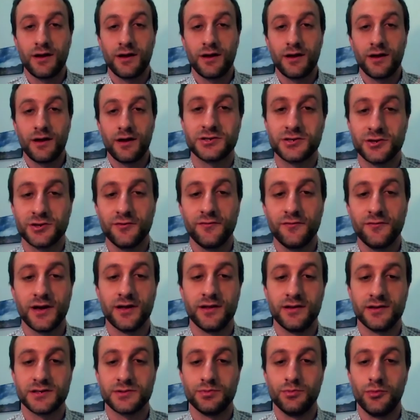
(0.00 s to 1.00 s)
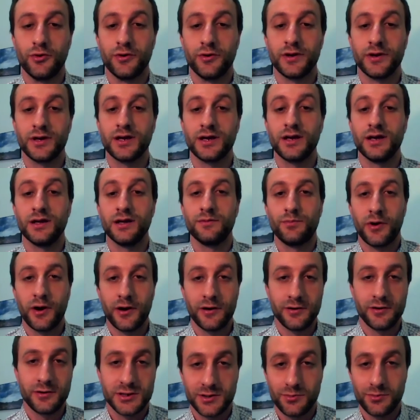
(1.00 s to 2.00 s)
a survey this morning in
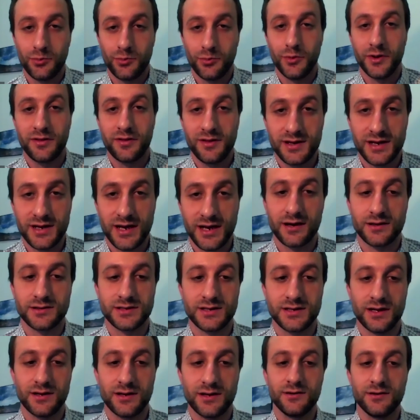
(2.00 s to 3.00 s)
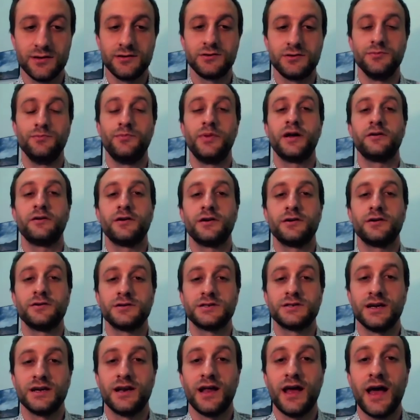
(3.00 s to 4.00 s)
partnership with the Tao Center to better
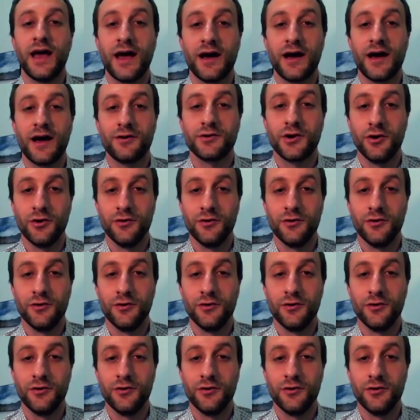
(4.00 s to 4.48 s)
understand how